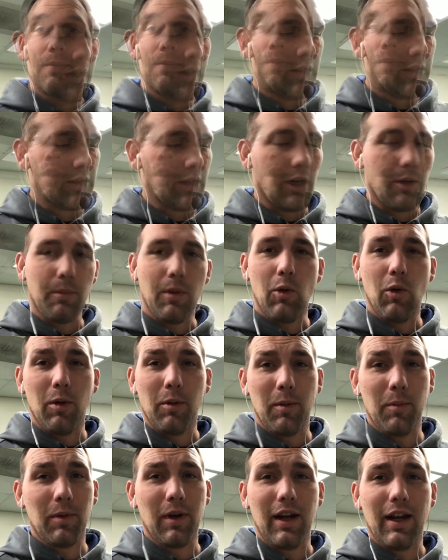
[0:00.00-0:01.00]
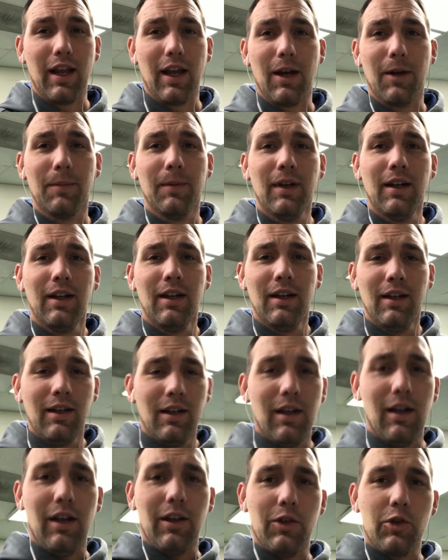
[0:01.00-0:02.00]
Starting my warm-up right now
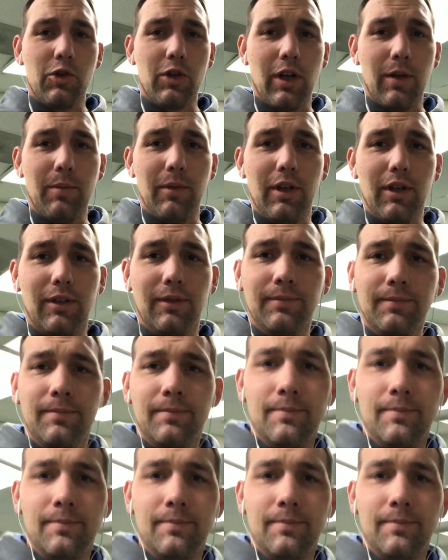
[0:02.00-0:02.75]
on the treadmill.